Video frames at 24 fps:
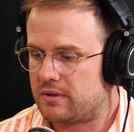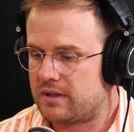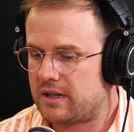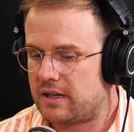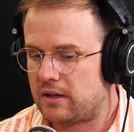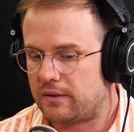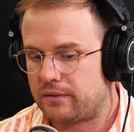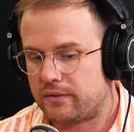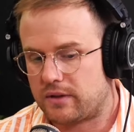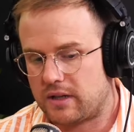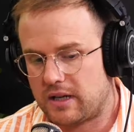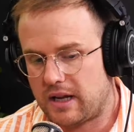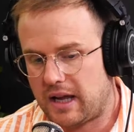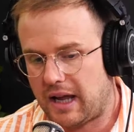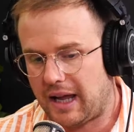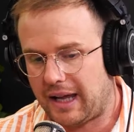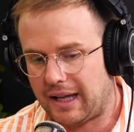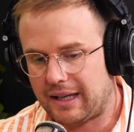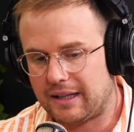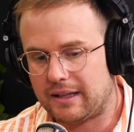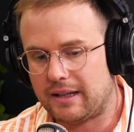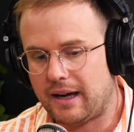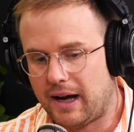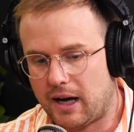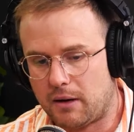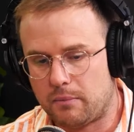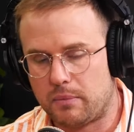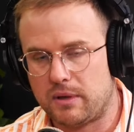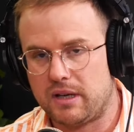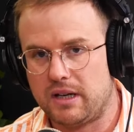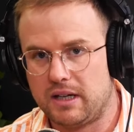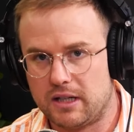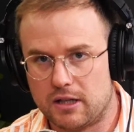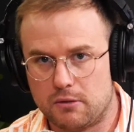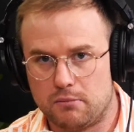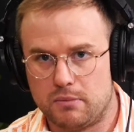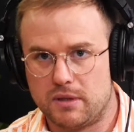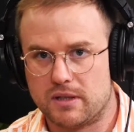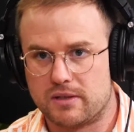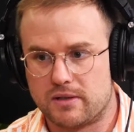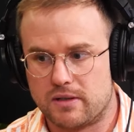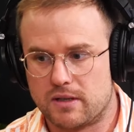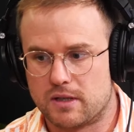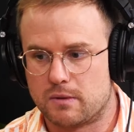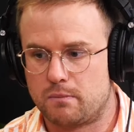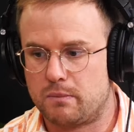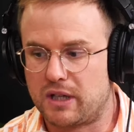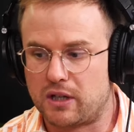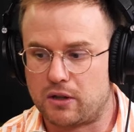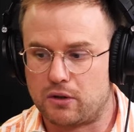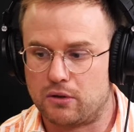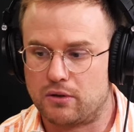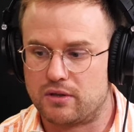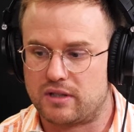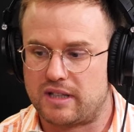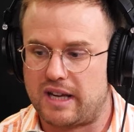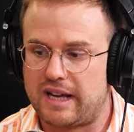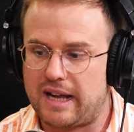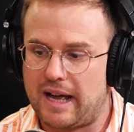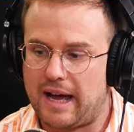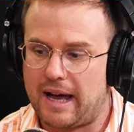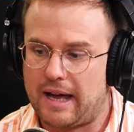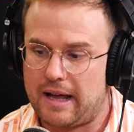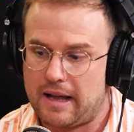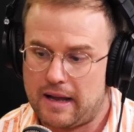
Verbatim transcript: is they often end up in a business because they